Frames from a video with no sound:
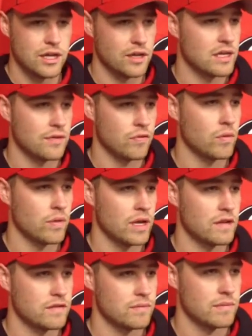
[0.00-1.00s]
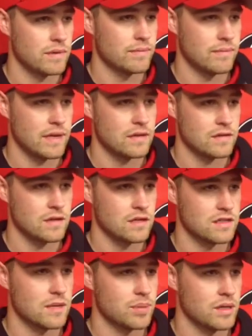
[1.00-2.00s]
it definitely went as as good
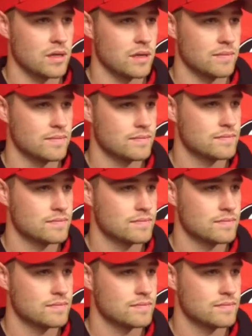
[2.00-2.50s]
as I planned.